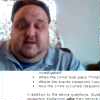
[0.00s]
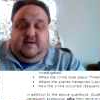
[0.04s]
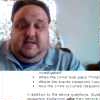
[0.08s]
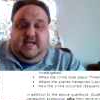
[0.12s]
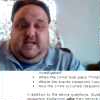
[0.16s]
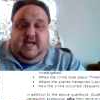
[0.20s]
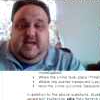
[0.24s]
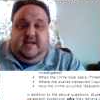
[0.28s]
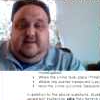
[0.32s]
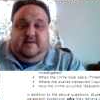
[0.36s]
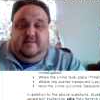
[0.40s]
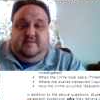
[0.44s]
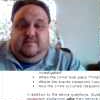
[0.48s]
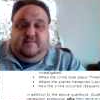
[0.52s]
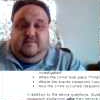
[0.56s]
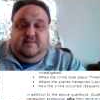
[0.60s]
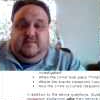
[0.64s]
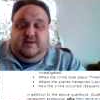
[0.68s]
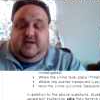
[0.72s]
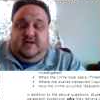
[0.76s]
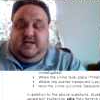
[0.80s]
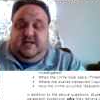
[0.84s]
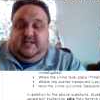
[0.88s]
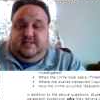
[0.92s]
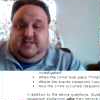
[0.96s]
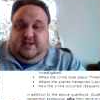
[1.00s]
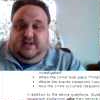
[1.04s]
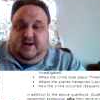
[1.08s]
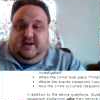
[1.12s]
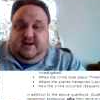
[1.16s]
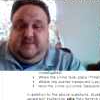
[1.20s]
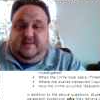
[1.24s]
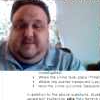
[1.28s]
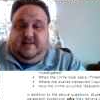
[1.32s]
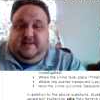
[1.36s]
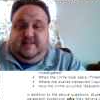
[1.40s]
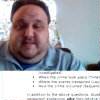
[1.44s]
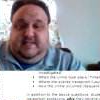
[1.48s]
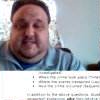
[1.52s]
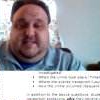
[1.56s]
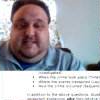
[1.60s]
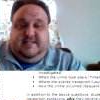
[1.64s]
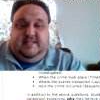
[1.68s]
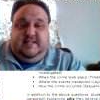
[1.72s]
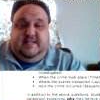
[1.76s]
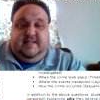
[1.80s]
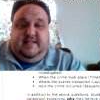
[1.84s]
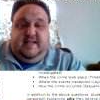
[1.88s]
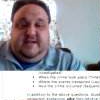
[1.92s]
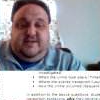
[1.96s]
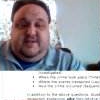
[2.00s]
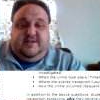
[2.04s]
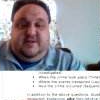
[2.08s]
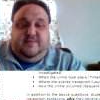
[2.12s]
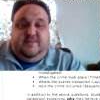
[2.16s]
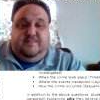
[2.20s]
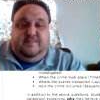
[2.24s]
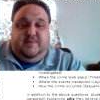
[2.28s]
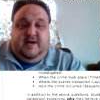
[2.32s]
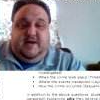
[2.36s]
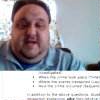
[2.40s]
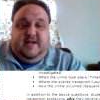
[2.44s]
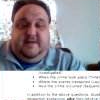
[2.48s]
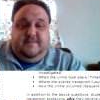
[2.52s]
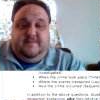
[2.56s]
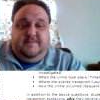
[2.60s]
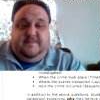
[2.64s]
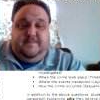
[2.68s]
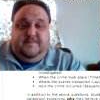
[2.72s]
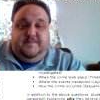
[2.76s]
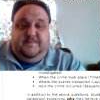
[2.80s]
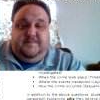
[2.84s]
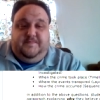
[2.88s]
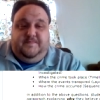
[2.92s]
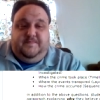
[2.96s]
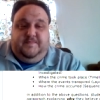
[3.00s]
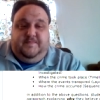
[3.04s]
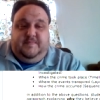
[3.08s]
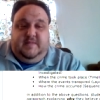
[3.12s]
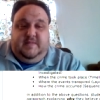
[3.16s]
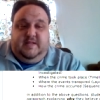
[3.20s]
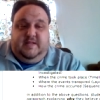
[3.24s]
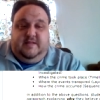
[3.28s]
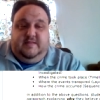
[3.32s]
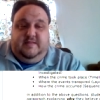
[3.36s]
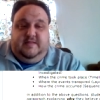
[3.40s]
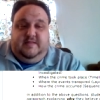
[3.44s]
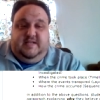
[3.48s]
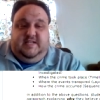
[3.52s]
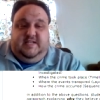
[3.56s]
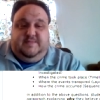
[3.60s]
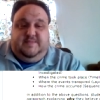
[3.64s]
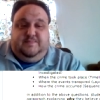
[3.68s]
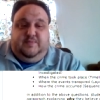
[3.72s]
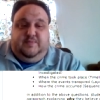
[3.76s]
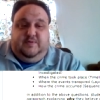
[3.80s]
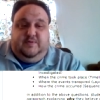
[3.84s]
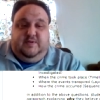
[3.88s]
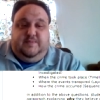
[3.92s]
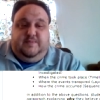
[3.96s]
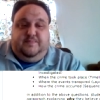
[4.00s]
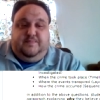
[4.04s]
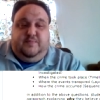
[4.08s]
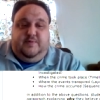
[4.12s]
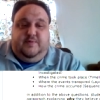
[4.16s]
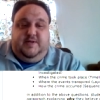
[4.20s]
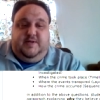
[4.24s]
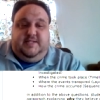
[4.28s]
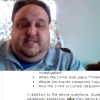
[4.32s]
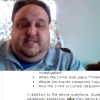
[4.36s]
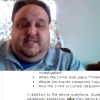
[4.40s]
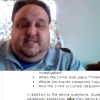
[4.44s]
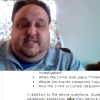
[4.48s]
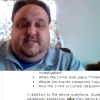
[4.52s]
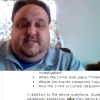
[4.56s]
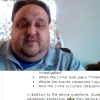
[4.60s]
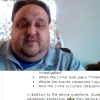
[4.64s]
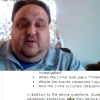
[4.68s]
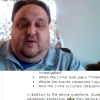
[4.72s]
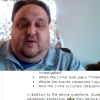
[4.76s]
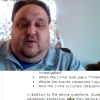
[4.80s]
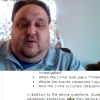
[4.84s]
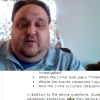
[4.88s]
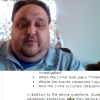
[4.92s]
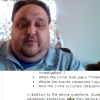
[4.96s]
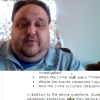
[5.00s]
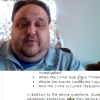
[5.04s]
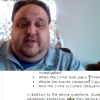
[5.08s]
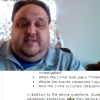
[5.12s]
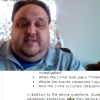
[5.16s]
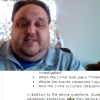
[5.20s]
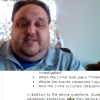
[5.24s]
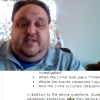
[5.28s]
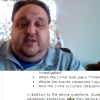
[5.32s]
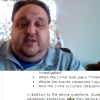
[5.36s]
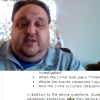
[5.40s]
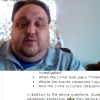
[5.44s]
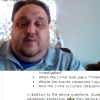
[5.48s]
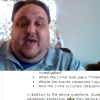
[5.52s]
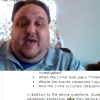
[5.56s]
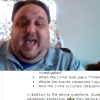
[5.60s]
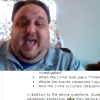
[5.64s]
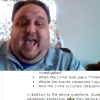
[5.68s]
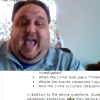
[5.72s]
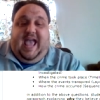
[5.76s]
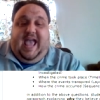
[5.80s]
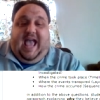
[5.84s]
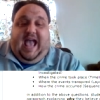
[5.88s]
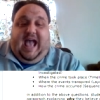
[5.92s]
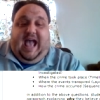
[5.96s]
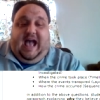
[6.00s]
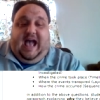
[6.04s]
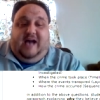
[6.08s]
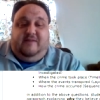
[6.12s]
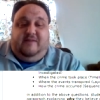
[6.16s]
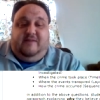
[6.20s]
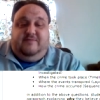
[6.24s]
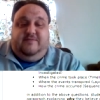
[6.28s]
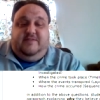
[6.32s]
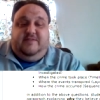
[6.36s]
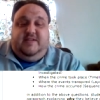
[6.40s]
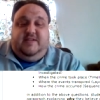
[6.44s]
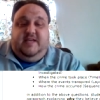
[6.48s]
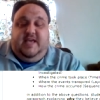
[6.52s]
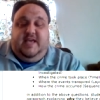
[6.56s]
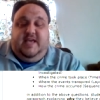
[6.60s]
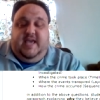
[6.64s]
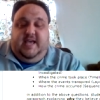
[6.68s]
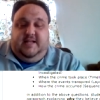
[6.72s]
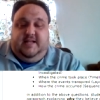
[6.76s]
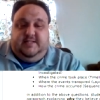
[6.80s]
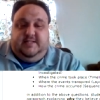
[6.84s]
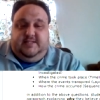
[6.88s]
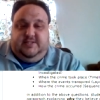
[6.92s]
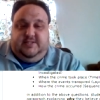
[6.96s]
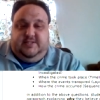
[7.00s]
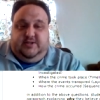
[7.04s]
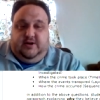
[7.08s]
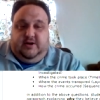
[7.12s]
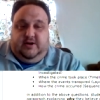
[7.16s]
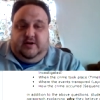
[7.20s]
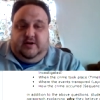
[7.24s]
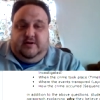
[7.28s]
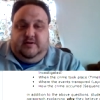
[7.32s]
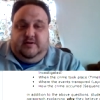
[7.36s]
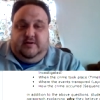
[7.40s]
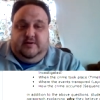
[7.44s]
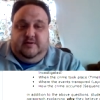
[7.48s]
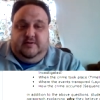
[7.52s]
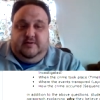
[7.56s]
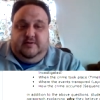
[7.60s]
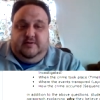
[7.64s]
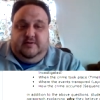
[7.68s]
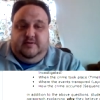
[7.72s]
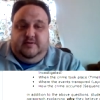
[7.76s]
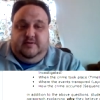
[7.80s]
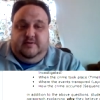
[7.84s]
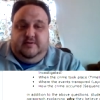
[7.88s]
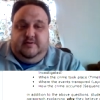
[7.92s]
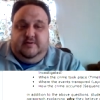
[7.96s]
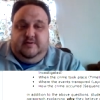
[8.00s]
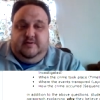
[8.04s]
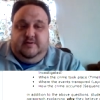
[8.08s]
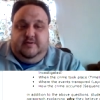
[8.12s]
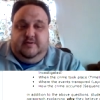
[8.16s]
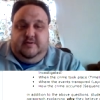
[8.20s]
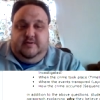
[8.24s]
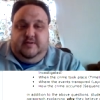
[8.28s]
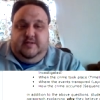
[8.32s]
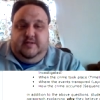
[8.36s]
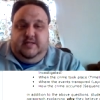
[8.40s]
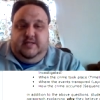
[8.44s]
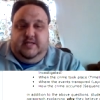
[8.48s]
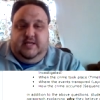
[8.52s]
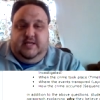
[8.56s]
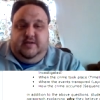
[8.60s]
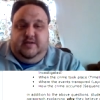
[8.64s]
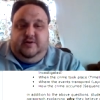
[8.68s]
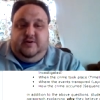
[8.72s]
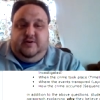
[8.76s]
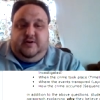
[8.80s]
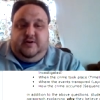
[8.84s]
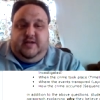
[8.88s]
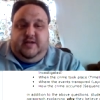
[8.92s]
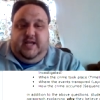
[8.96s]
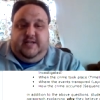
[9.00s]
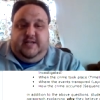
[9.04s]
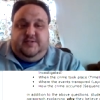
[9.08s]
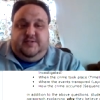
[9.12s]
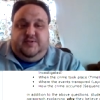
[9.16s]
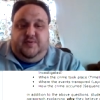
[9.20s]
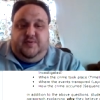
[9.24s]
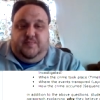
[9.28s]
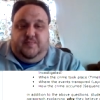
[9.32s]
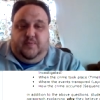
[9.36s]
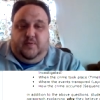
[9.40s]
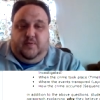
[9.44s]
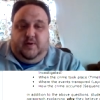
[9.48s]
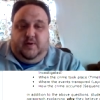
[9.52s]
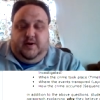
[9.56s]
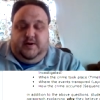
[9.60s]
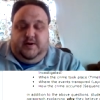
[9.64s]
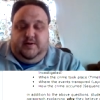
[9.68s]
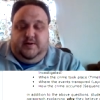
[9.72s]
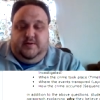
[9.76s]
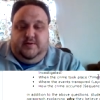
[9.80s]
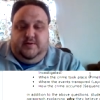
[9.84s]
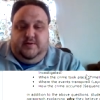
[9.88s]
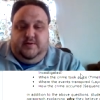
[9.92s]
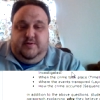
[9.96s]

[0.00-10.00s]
Again, we're going to talk about these in the lecture, but these bullet points, these are all things that you have to answer in your case report.